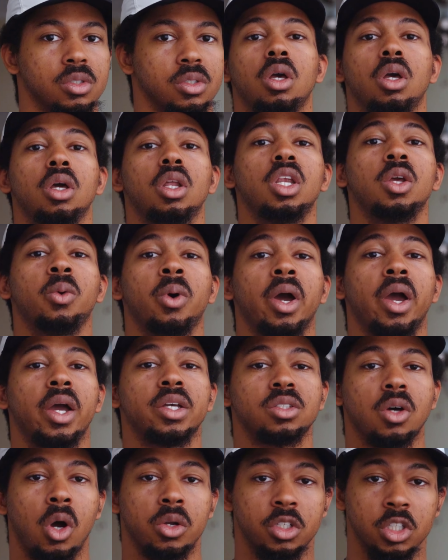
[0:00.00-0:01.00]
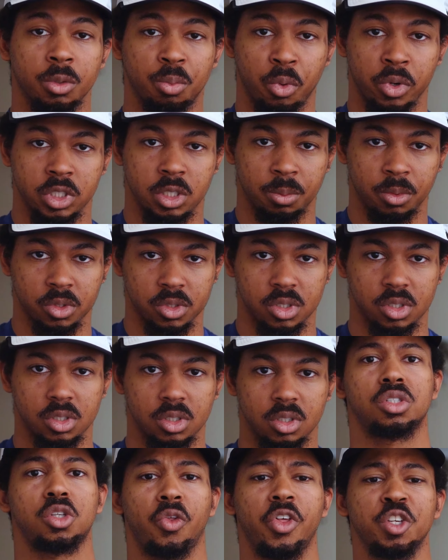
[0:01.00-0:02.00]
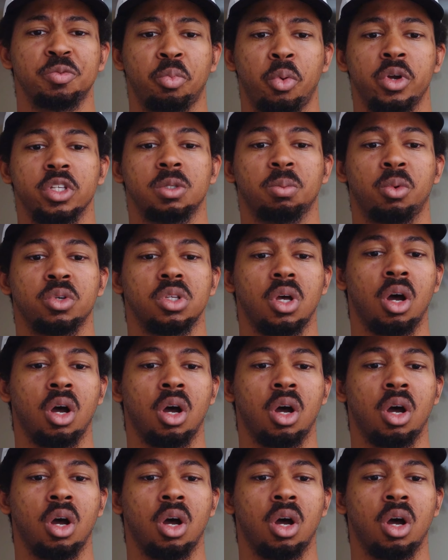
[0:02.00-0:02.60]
Anyways, onto the principles. So these principles